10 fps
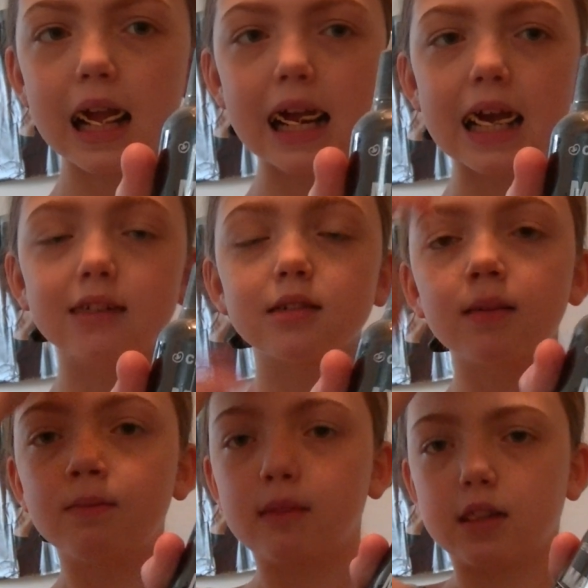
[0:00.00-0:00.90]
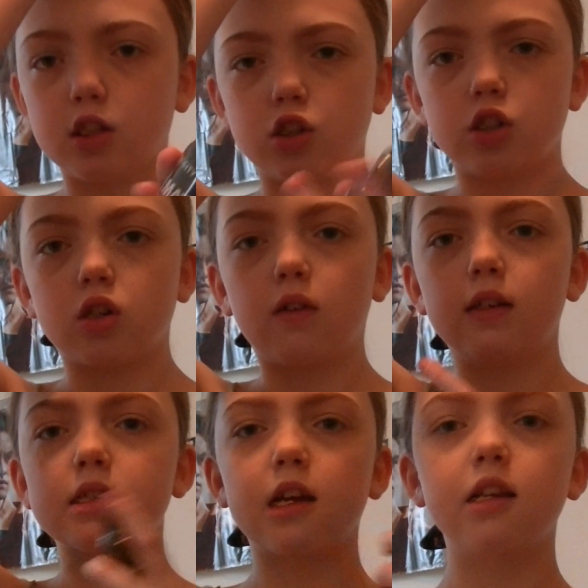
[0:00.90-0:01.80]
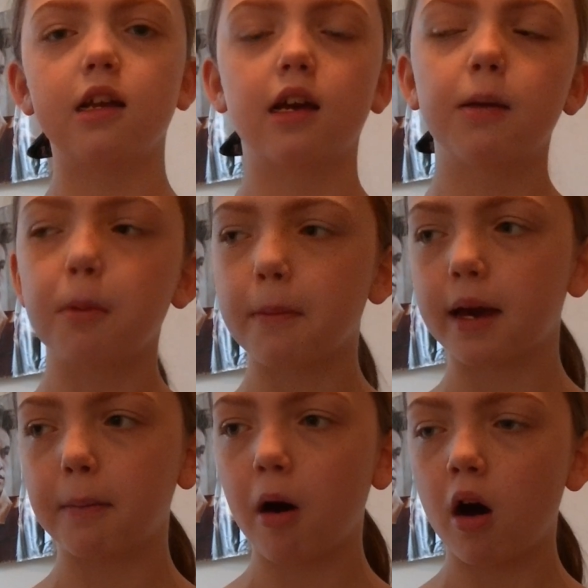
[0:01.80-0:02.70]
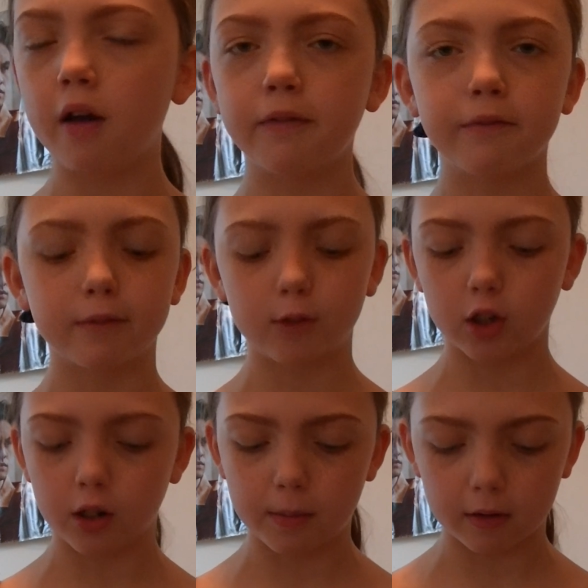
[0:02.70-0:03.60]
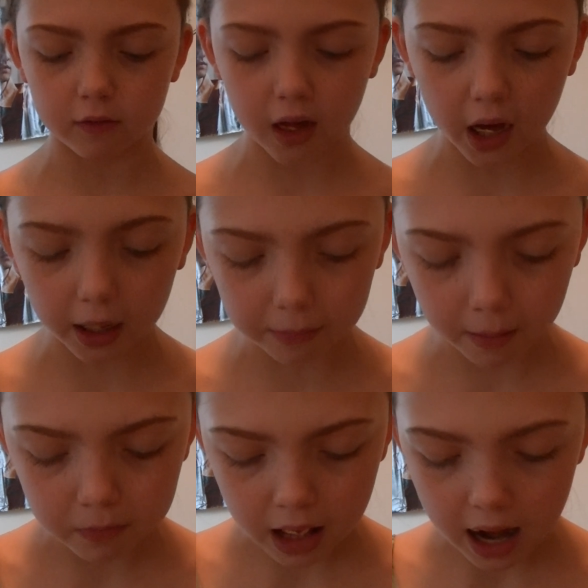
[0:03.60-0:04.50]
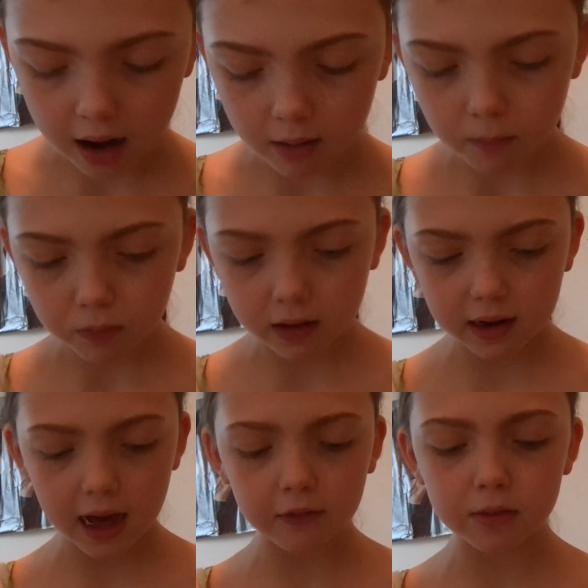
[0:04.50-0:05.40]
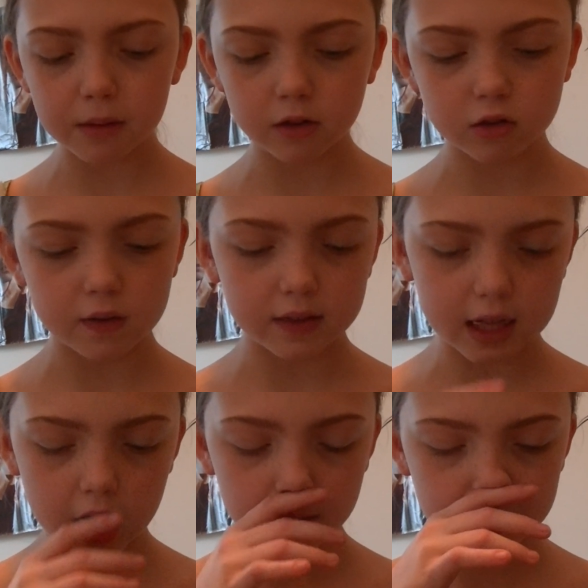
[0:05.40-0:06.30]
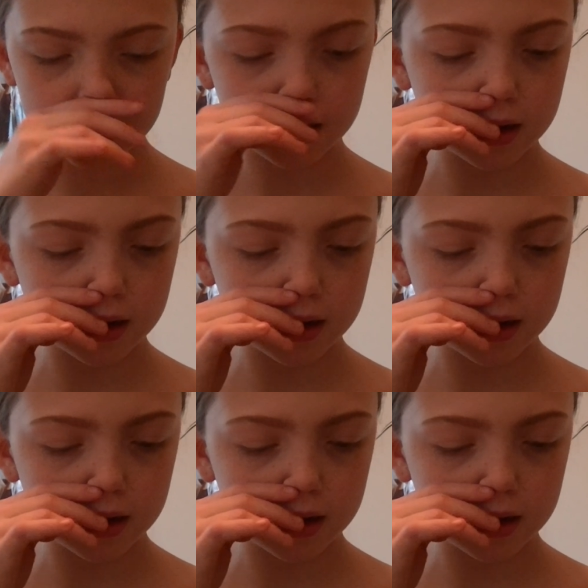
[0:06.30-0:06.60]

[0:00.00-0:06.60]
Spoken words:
And this is just obviously to keep your makeup on for a good amount of time. And I have some other stuff in there, but